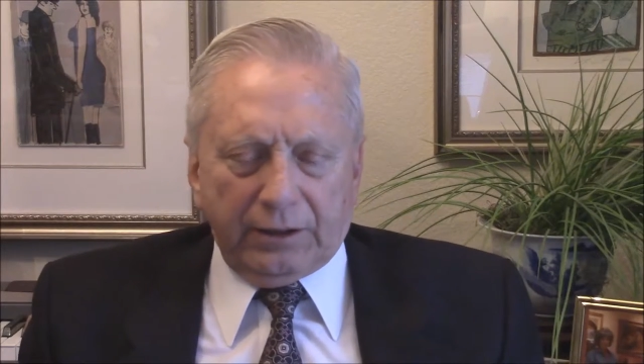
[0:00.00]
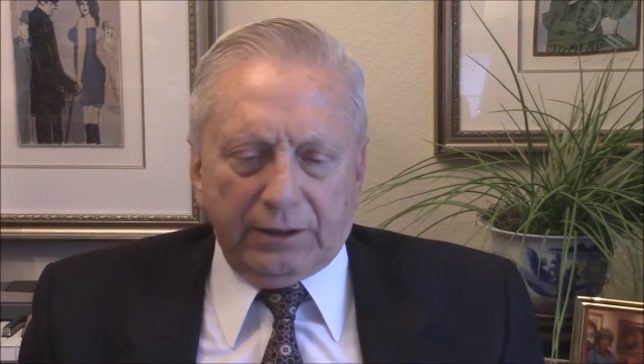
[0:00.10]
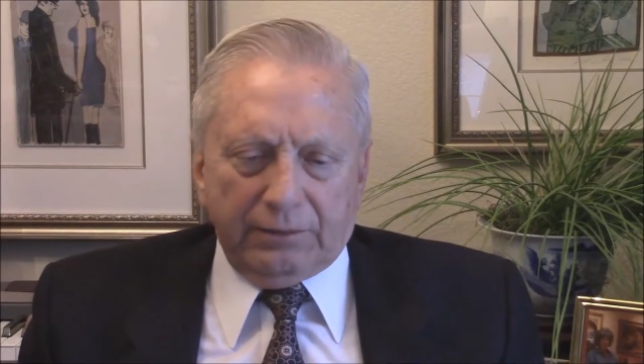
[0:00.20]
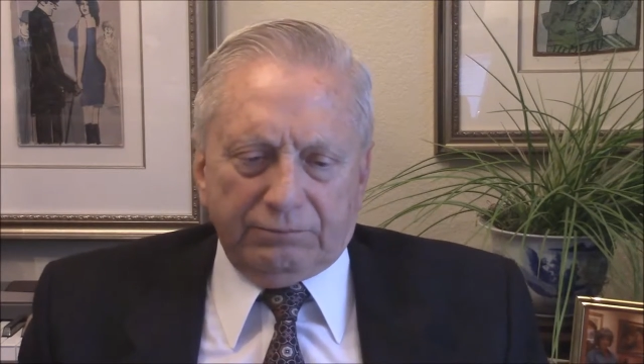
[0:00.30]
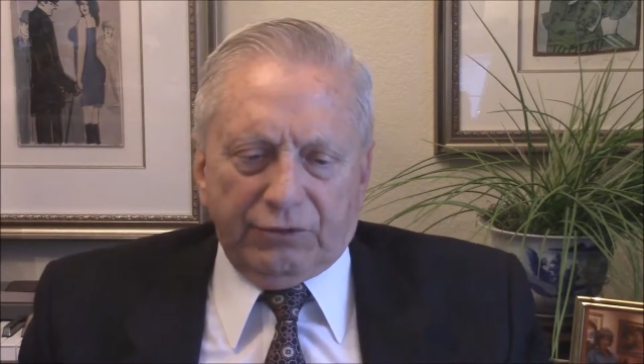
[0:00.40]

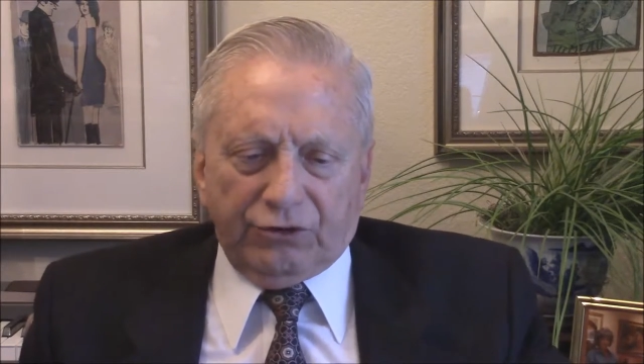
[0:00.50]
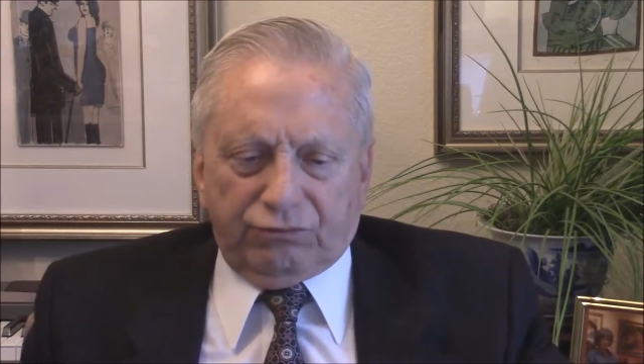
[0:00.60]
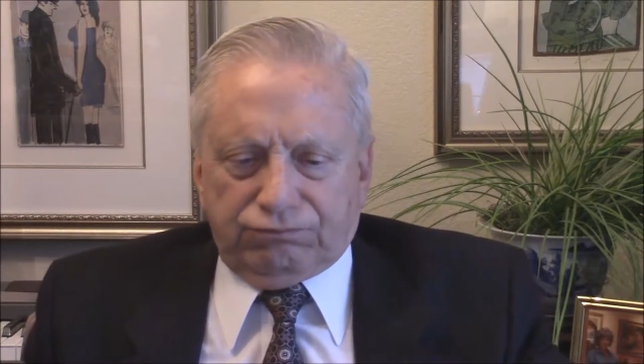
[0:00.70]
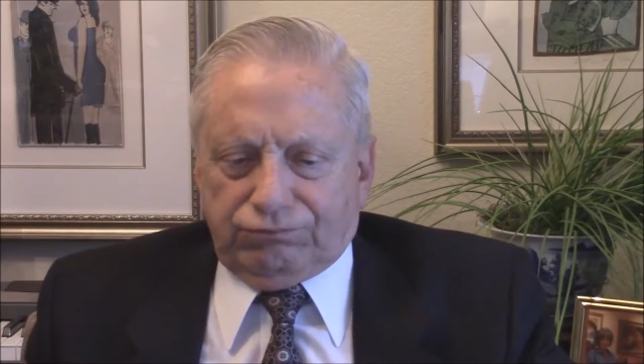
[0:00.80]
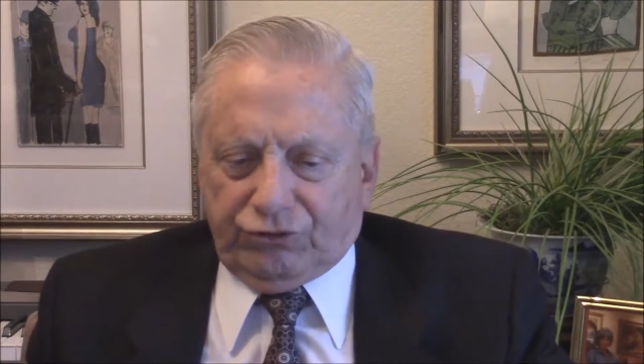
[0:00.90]
Uh, um,
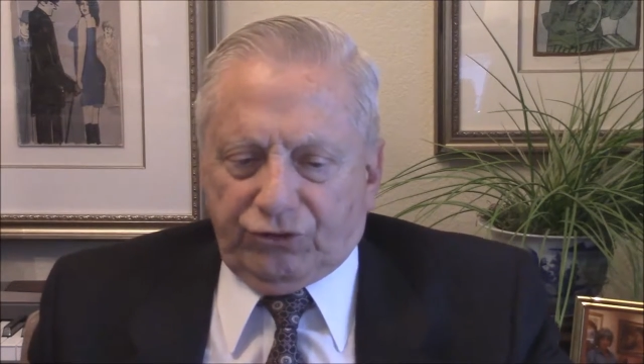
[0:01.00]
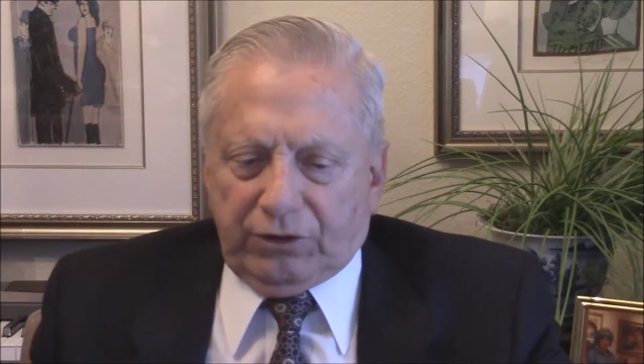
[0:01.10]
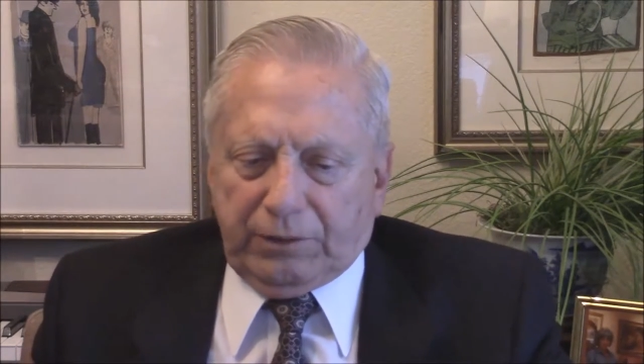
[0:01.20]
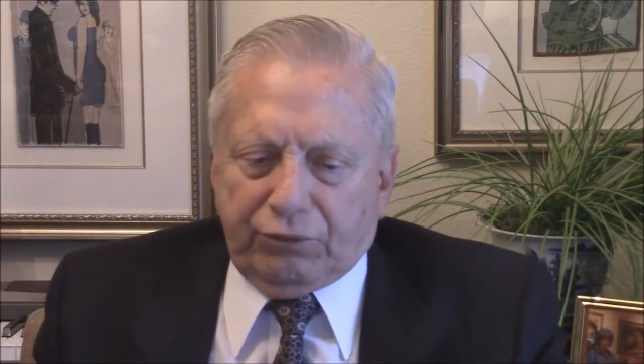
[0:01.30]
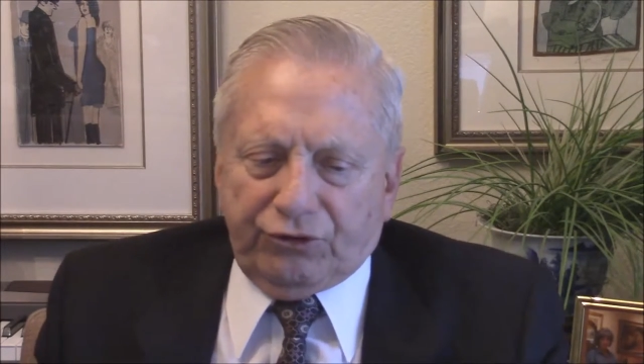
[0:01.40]
that's
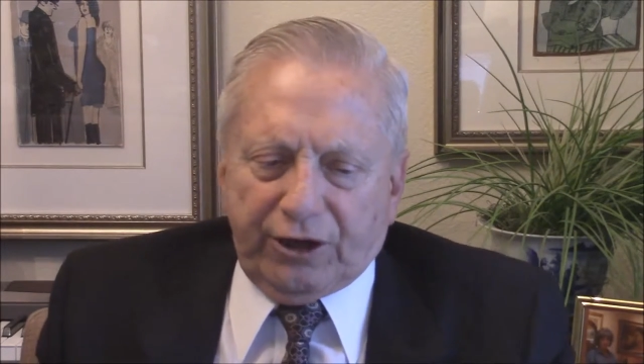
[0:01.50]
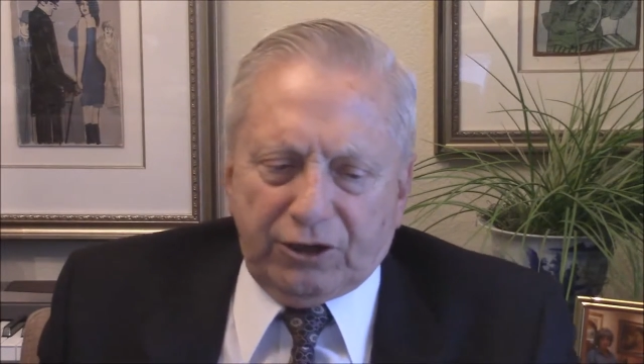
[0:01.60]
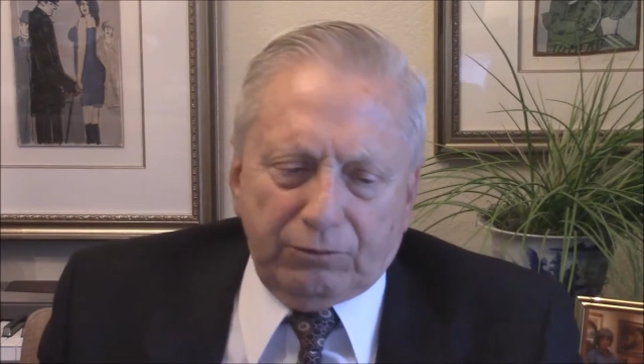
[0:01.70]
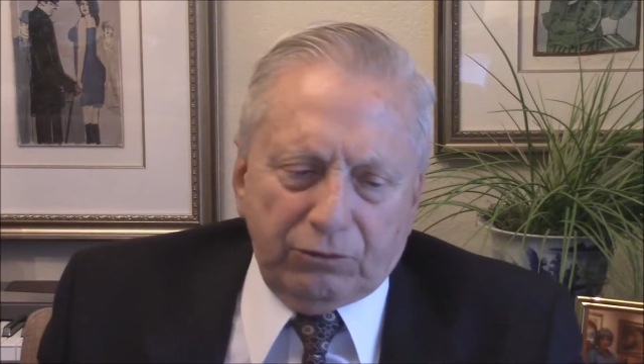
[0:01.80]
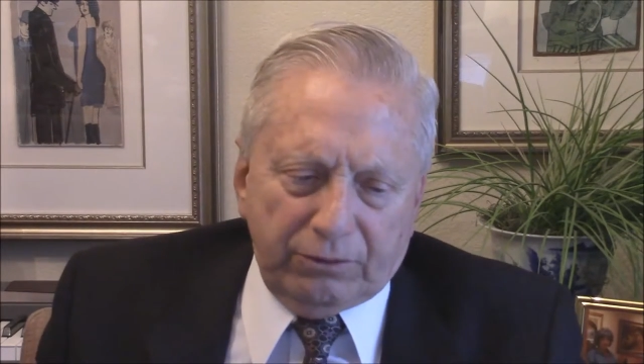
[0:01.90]
certainly predictable.